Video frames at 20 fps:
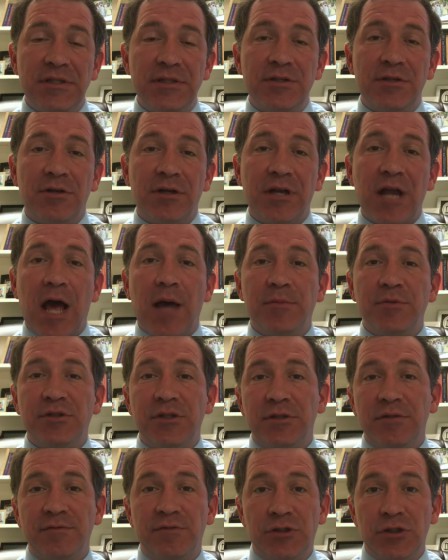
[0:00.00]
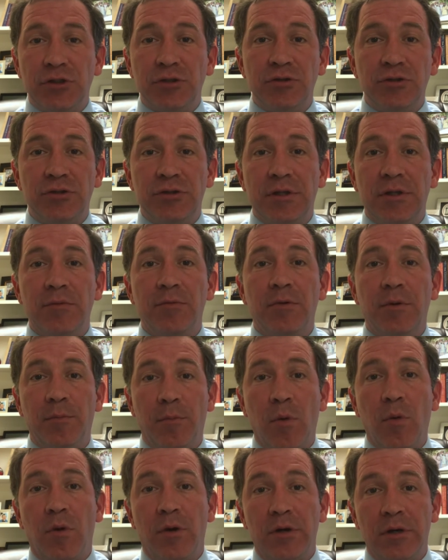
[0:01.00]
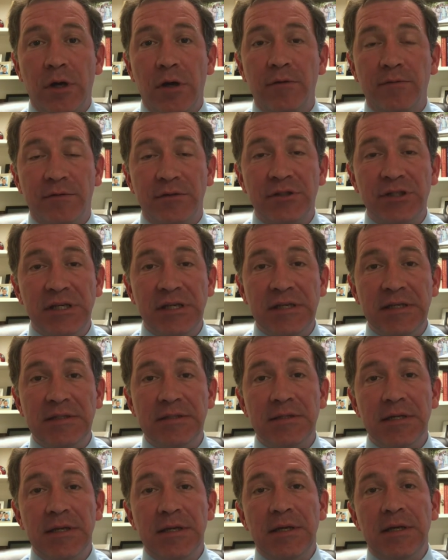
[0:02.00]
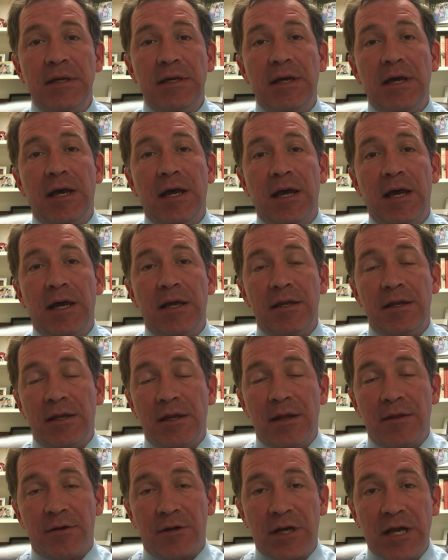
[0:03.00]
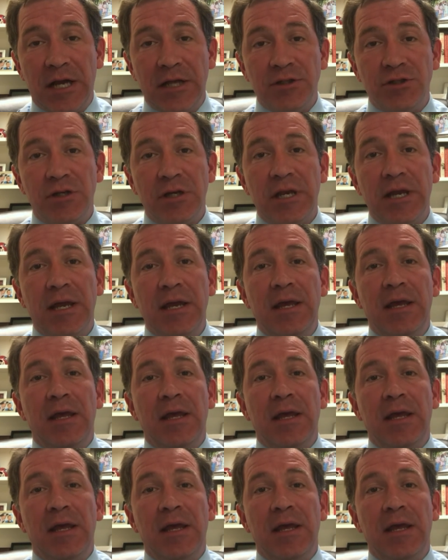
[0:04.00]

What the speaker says: These are adoption of children that were born overseas in another country.